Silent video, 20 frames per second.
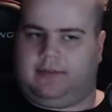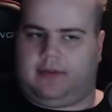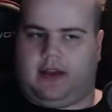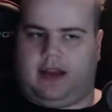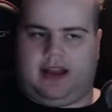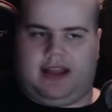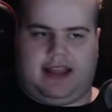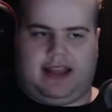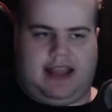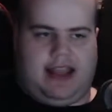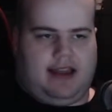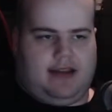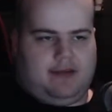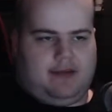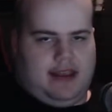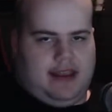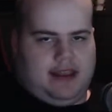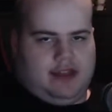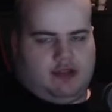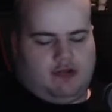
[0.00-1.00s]
I have
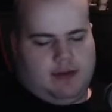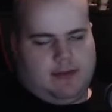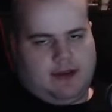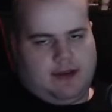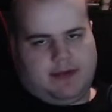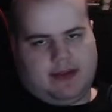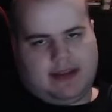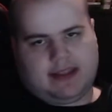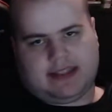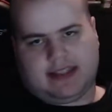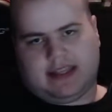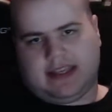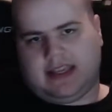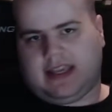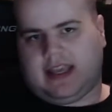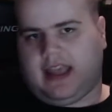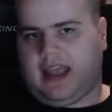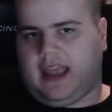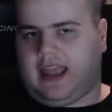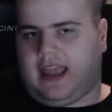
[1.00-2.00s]
a streaming PC
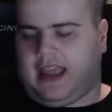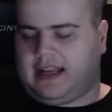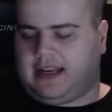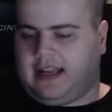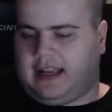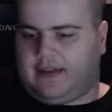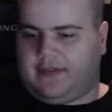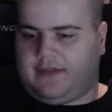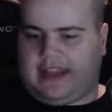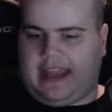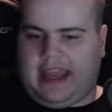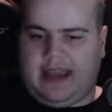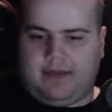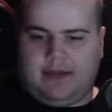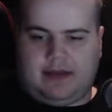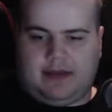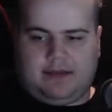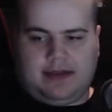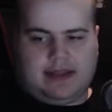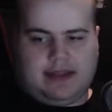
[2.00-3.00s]
and I have a
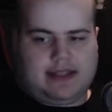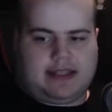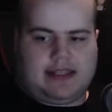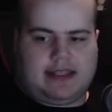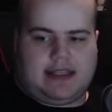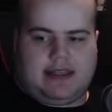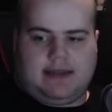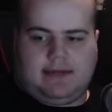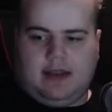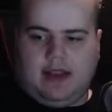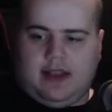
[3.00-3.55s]
gaming PC.